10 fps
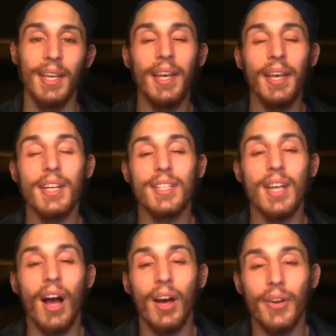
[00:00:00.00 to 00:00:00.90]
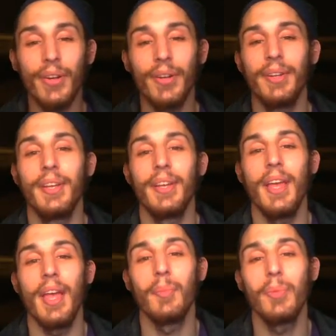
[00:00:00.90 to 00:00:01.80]
It is an honor
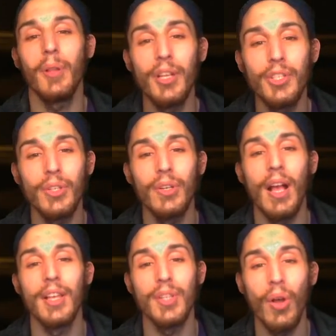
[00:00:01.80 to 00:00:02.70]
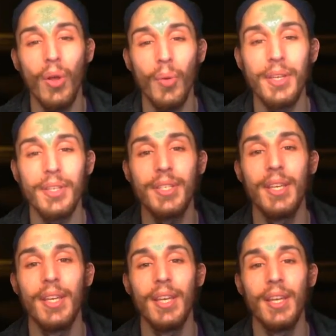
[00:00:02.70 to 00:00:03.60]
and pleasure as always.
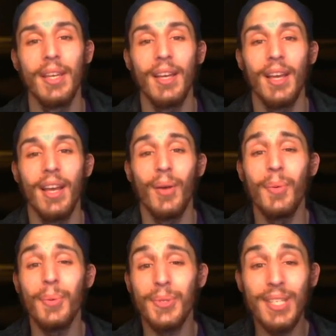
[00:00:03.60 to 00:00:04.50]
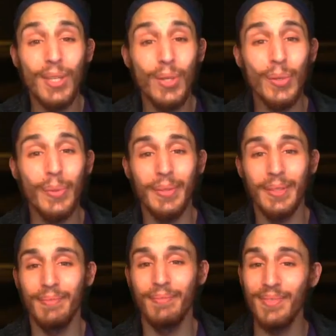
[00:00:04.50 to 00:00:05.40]
We will see you
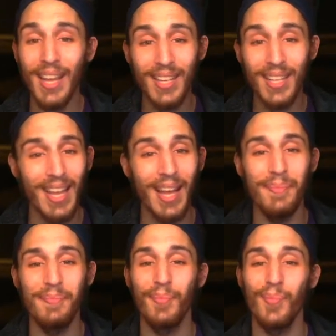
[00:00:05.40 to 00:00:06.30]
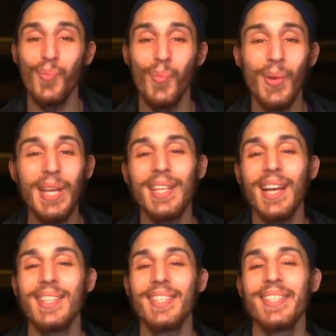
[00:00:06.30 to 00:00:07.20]
next time,
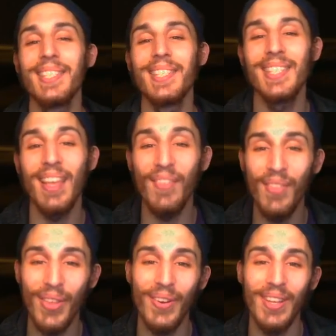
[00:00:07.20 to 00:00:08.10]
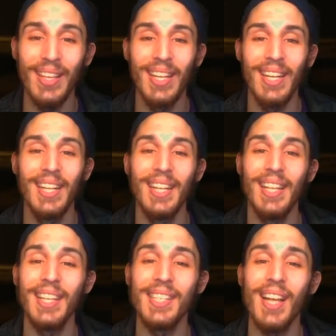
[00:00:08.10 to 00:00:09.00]
weeknights, 7:30.
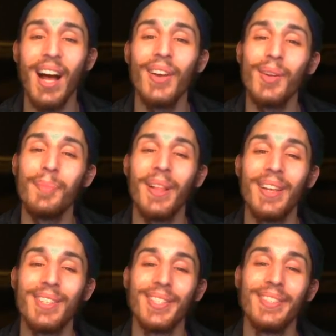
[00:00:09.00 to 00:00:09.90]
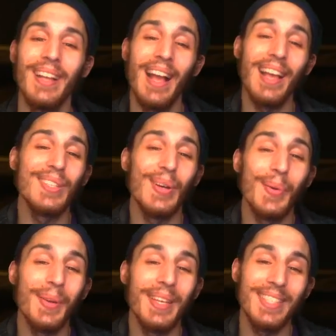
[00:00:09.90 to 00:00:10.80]
It is an honor and pleasure as
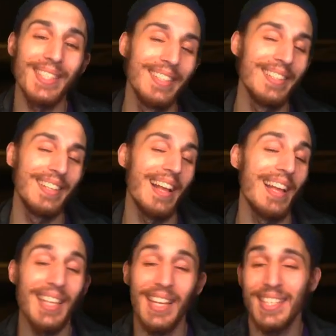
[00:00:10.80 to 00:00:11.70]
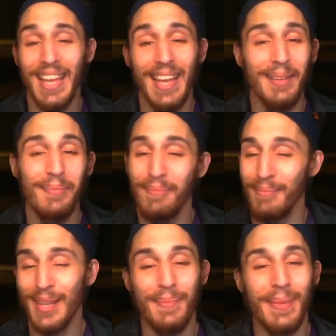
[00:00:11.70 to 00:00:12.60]
always, as I say
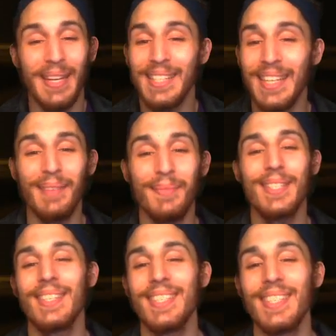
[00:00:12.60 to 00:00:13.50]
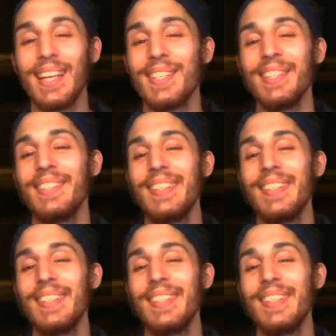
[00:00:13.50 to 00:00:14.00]
many times a session,